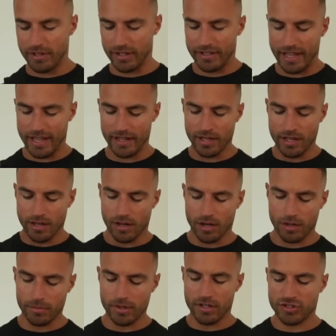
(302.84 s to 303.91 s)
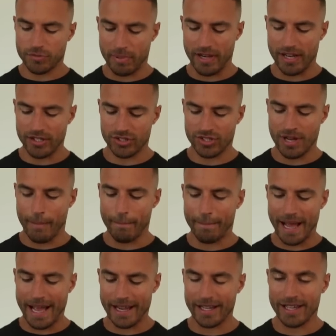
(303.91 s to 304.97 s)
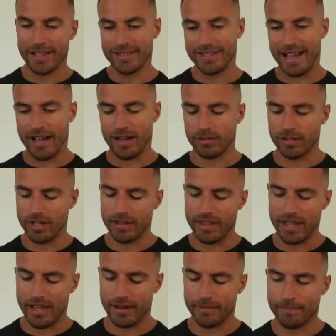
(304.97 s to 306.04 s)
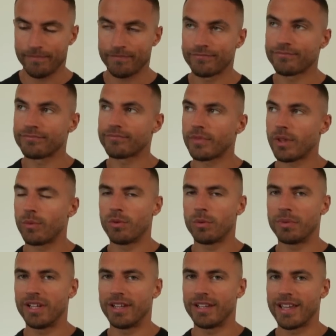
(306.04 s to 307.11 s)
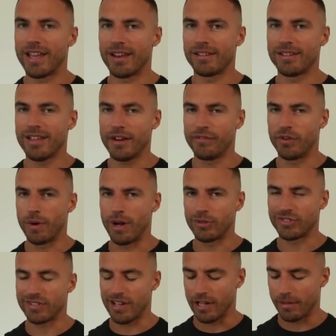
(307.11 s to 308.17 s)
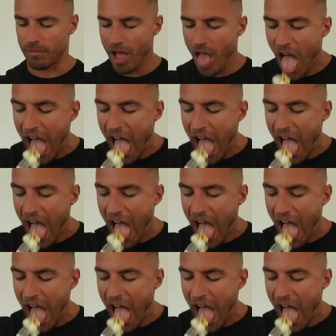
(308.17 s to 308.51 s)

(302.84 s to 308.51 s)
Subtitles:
meal of the day, omelet, spinach, bang, down, and then we'll be eating again in a few hours' time.